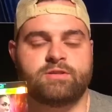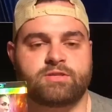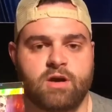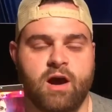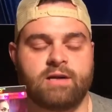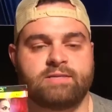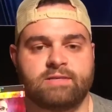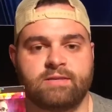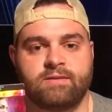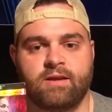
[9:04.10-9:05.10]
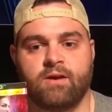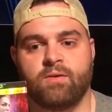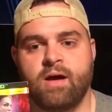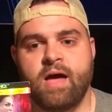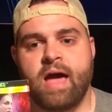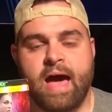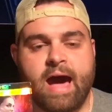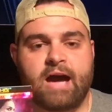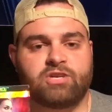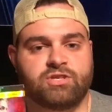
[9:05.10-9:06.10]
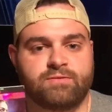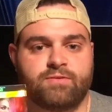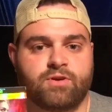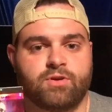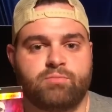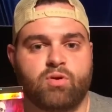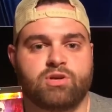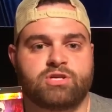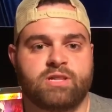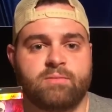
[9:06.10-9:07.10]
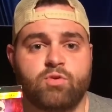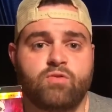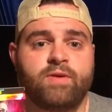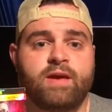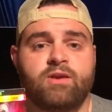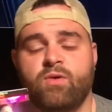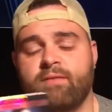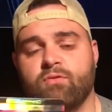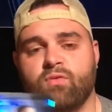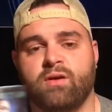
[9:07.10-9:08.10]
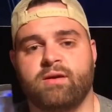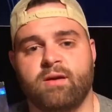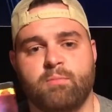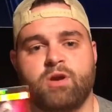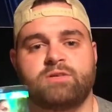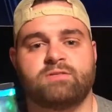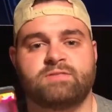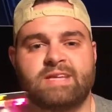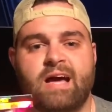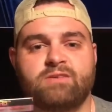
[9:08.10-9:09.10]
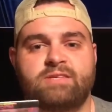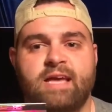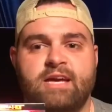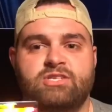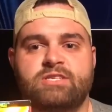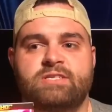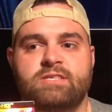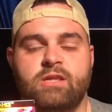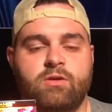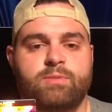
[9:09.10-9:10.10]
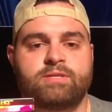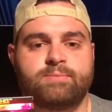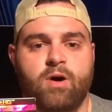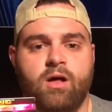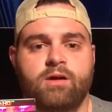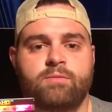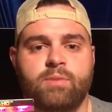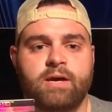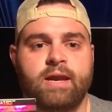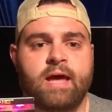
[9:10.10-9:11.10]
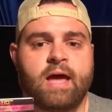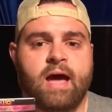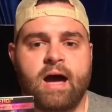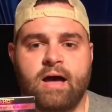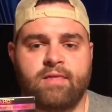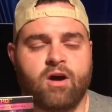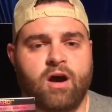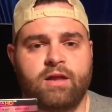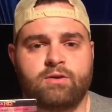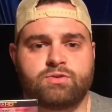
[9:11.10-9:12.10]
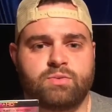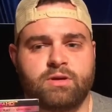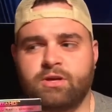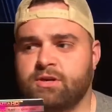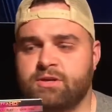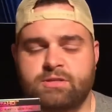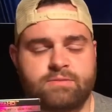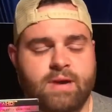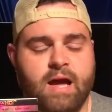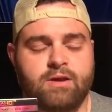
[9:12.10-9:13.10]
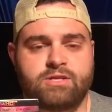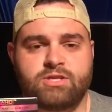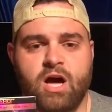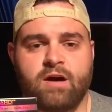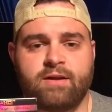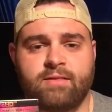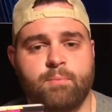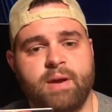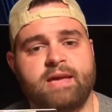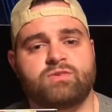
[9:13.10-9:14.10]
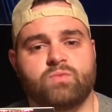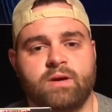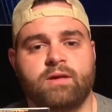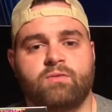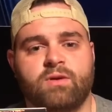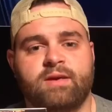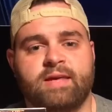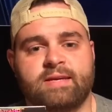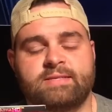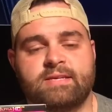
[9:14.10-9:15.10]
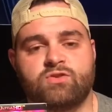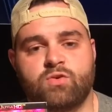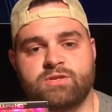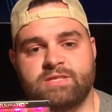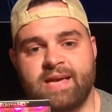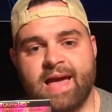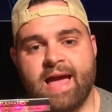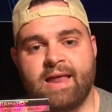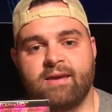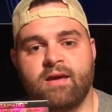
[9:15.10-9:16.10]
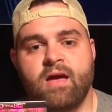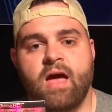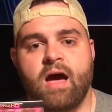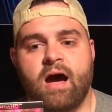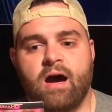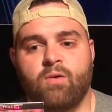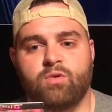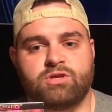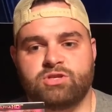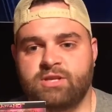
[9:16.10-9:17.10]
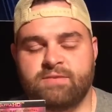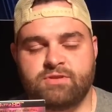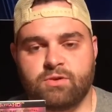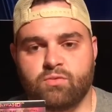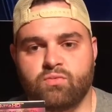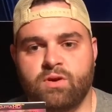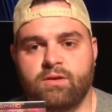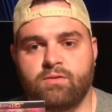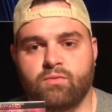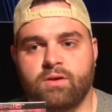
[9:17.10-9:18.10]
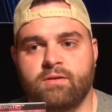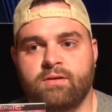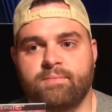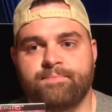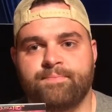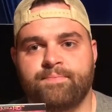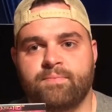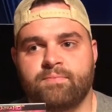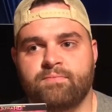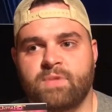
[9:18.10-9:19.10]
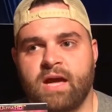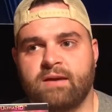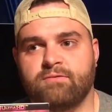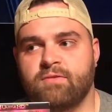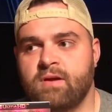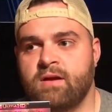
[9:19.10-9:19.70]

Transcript: there's constant, you know, action for a good portion of the movie and you have a really immersive sound stage. This is a little bit smaller, but the audio is really good, surround is solid, and the bass really, really kicks in towards the end, which gives you a really, really kind of